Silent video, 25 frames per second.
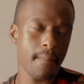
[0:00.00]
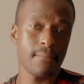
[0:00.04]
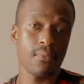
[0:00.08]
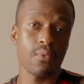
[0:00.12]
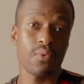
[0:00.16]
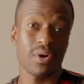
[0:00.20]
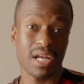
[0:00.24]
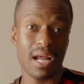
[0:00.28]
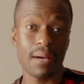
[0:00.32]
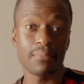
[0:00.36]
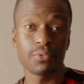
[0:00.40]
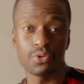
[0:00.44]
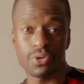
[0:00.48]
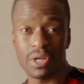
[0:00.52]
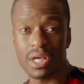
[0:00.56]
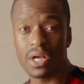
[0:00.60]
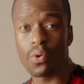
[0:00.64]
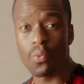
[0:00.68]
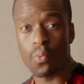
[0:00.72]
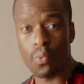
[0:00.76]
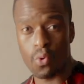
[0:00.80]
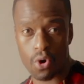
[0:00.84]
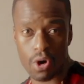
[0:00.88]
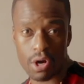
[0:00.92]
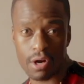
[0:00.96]
When I'm
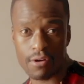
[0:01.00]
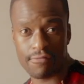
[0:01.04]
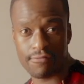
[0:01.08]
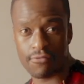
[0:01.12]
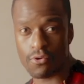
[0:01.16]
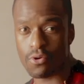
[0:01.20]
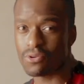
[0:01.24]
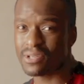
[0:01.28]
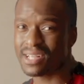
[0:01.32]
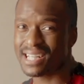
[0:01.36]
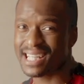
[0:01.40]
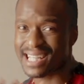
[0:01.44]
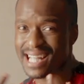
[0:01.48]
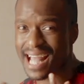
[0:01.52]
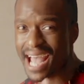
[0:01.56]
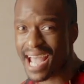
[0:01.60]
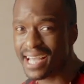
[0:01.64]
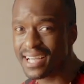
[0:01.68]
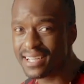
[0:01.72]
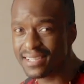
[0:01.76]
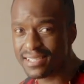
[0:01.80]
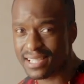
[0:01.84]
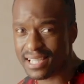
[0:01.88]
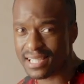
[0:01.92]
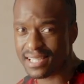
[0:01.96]
doing work for
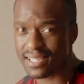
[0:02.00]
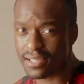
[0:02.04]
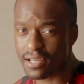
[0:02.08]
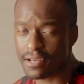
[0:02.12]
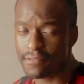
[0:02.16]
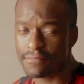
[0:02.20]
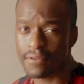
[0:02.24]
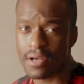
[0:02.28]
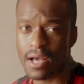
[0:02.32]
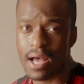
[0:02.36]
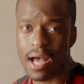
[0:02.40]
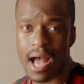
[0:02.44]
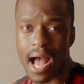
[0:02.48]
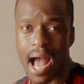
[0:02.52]
clients and stuff,